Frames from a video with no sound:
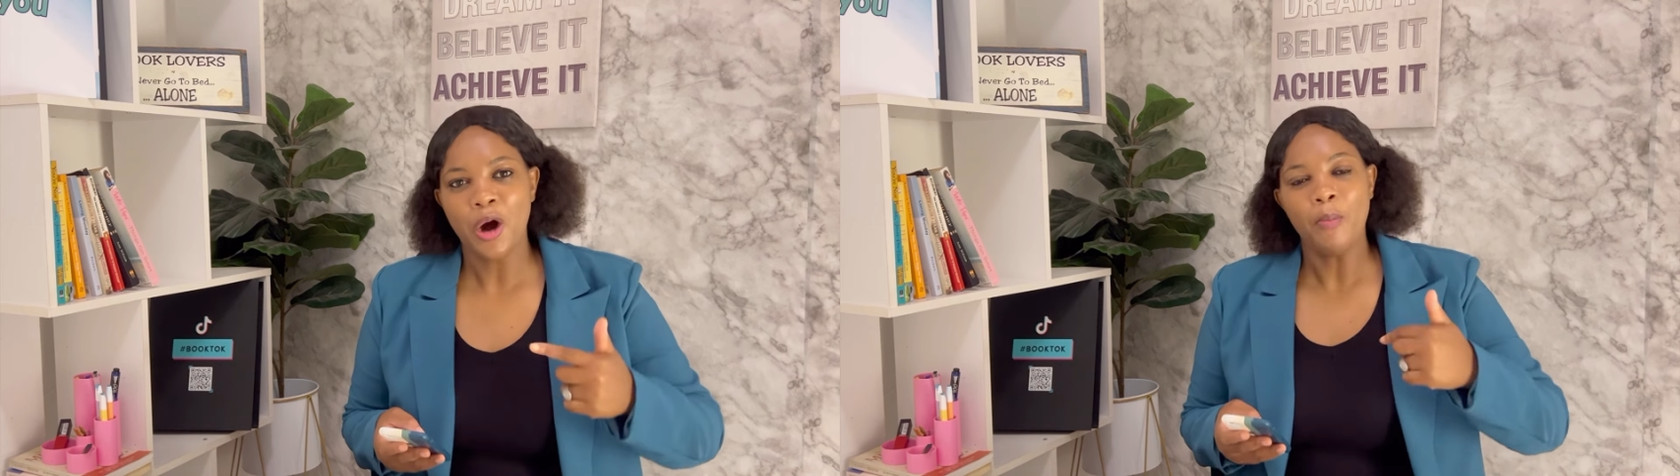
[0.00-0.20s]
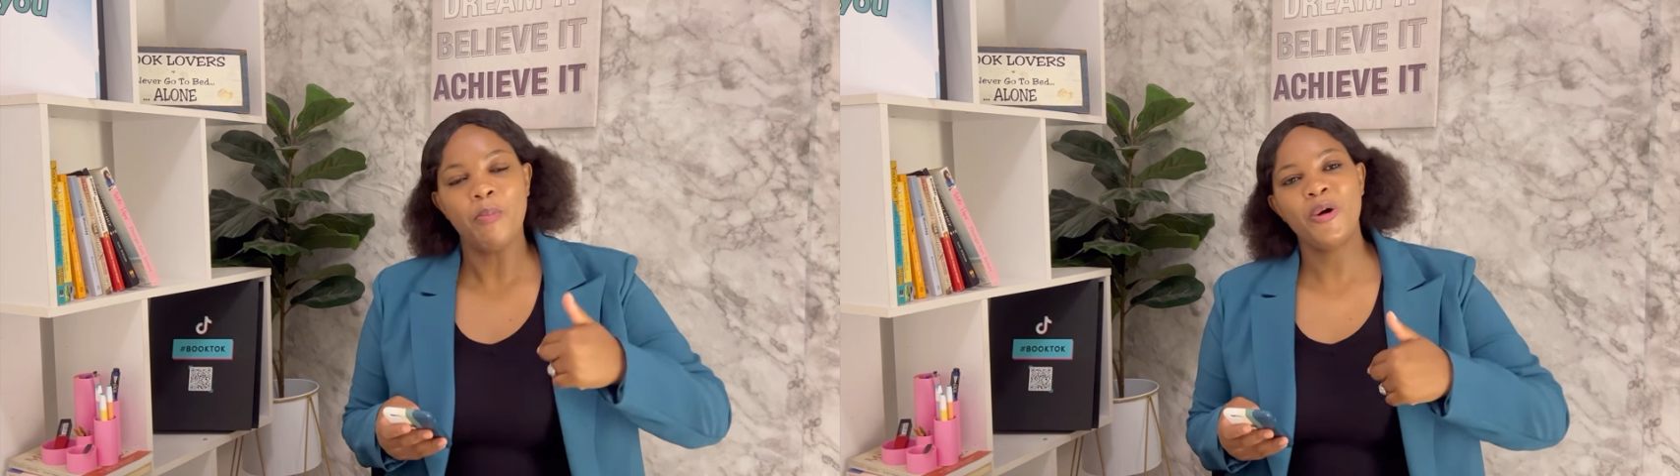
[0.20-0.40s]

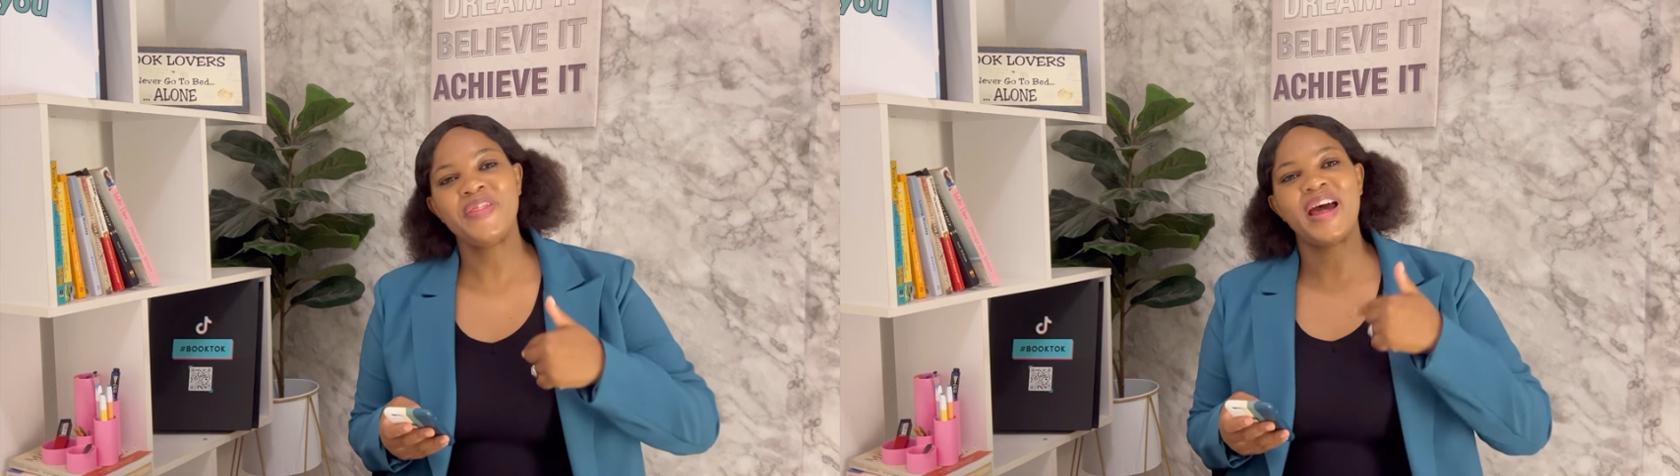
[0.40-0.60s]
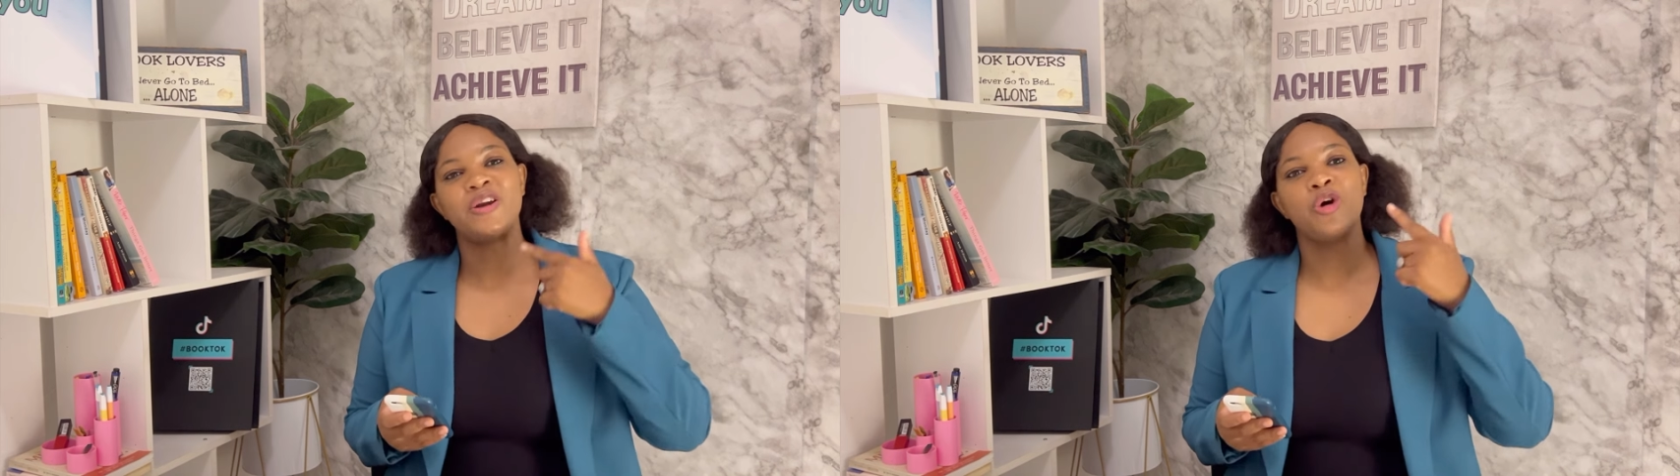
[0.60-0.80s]
more
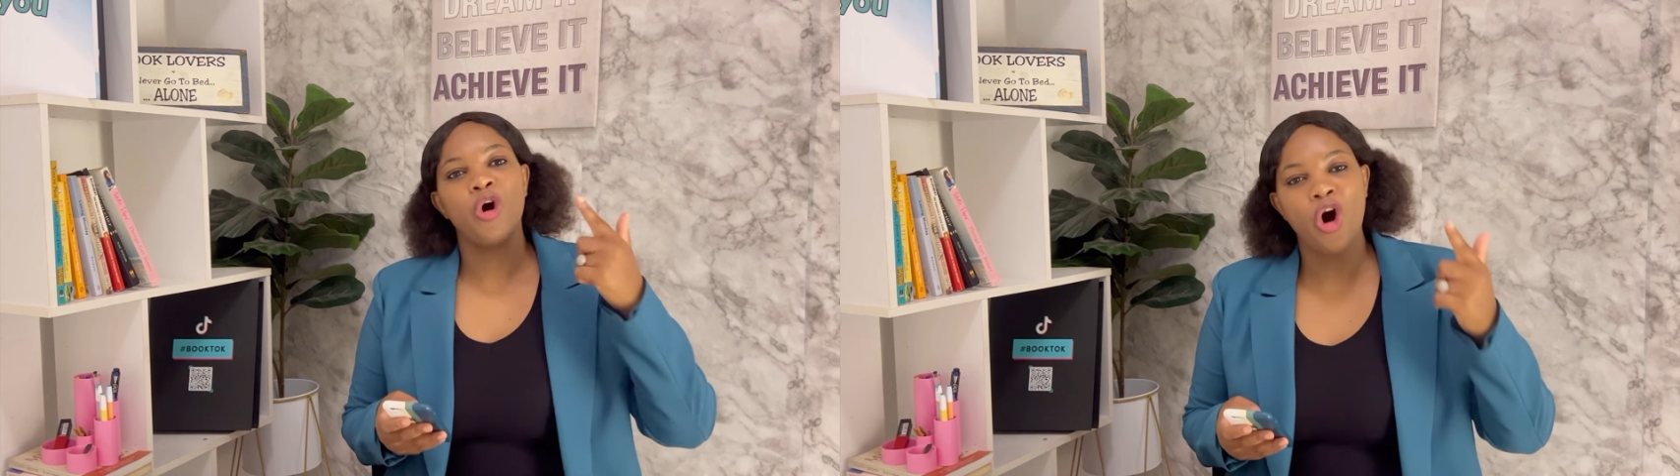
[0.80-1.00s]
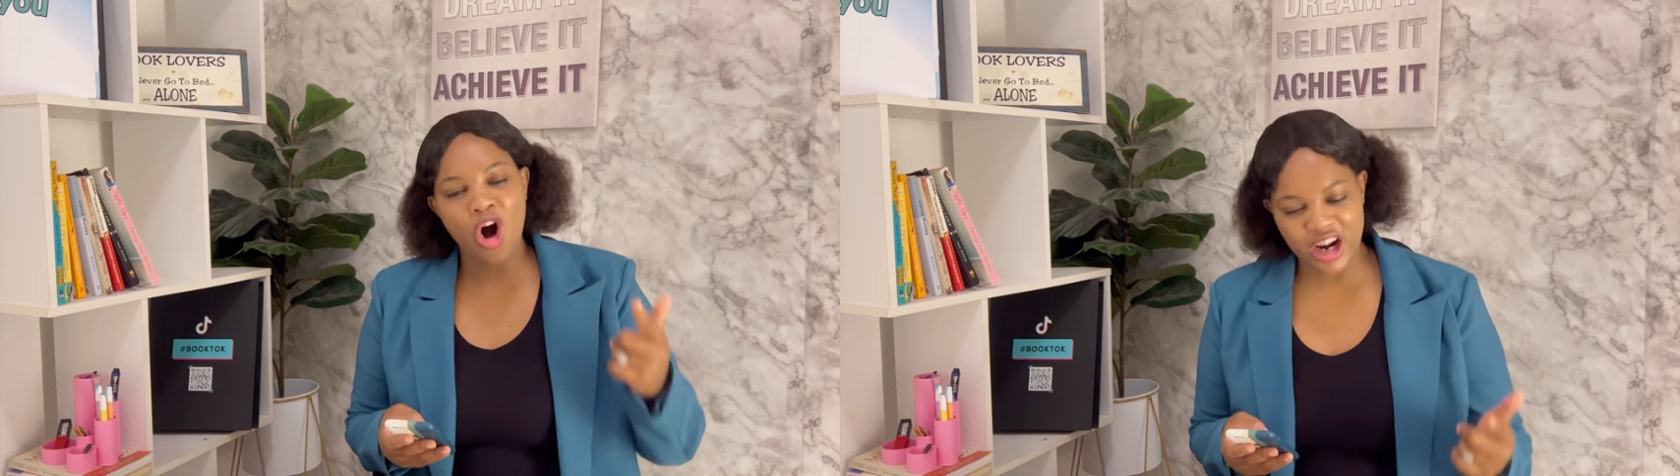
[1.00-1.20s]
than
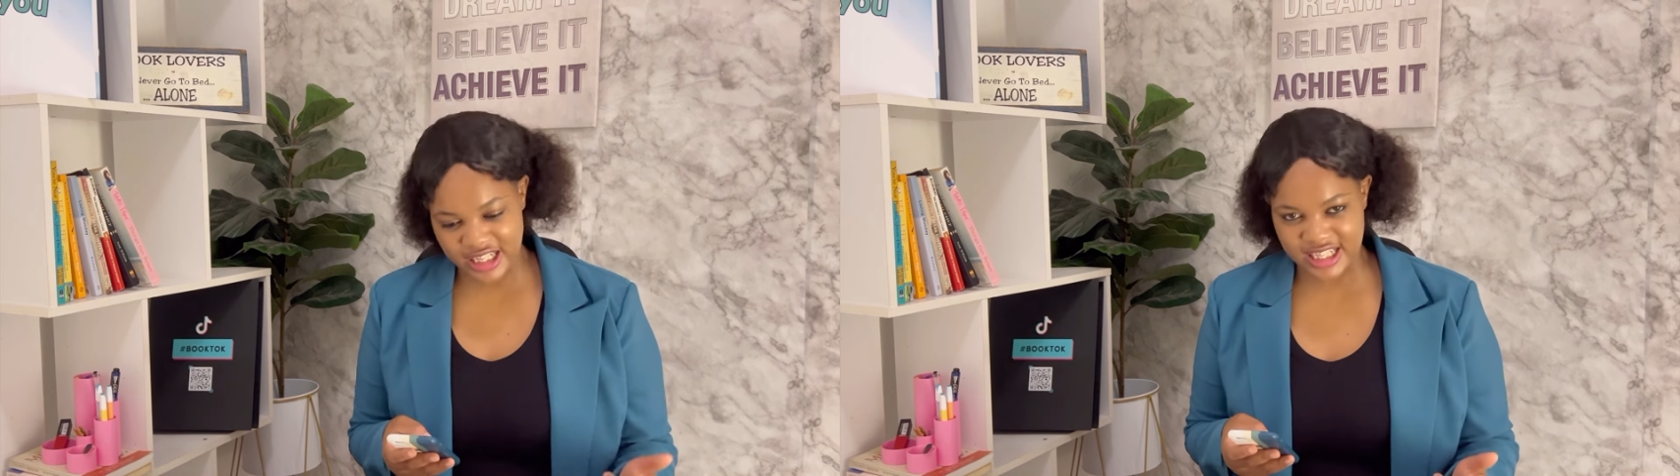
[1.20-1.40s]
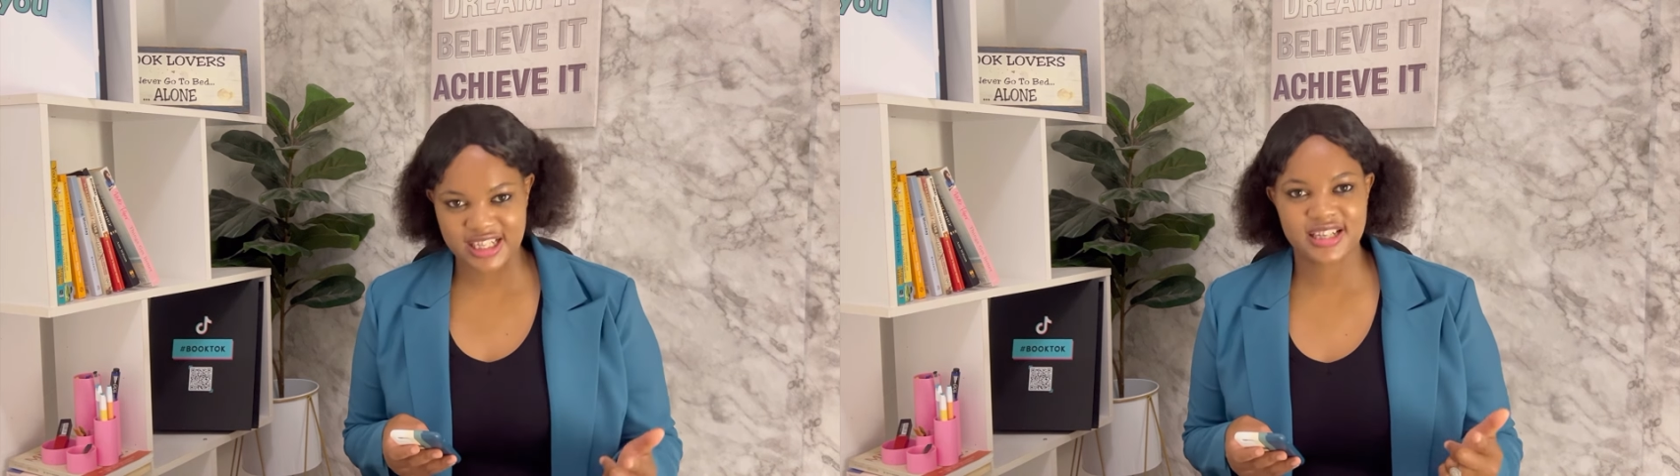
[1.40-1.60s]
God